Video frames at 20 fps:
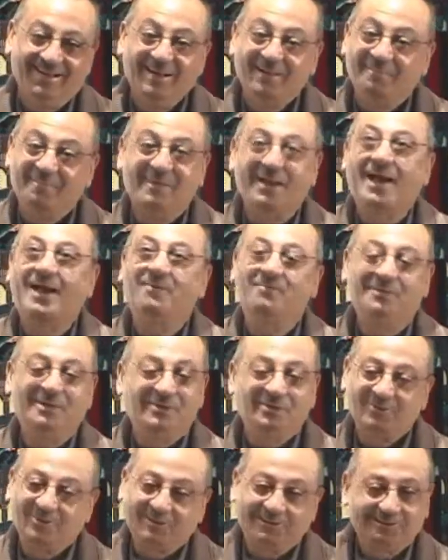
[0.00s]
May I
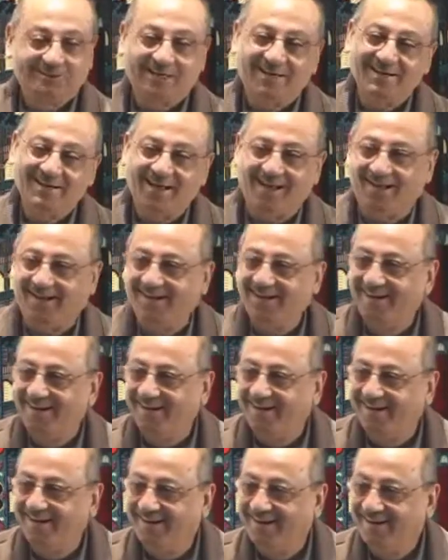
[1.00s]
meet you in Jannah.
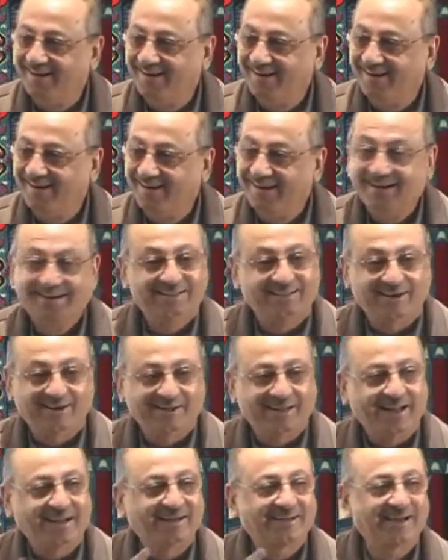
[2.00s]
Till
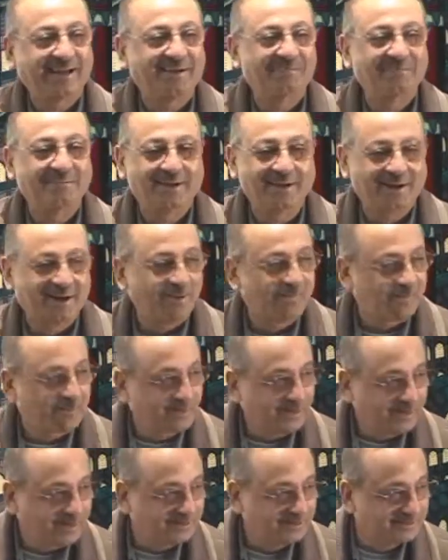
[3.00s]
that time, may Allah
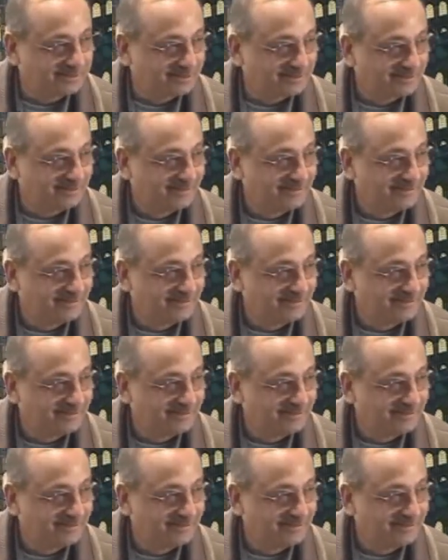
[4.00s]
protect you.